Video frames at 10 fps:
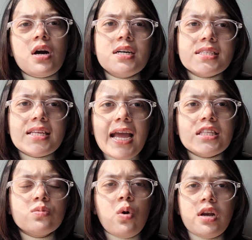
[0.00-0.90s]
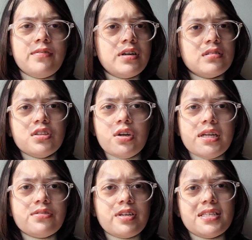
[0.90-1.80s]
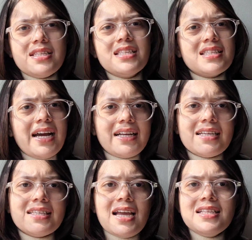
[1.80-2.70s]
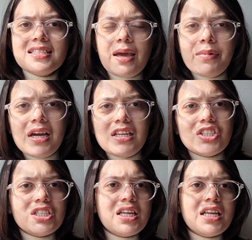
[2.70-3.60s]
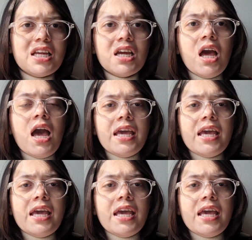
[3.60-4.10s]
earth science, whatever your interest is, data science, chemical engineering,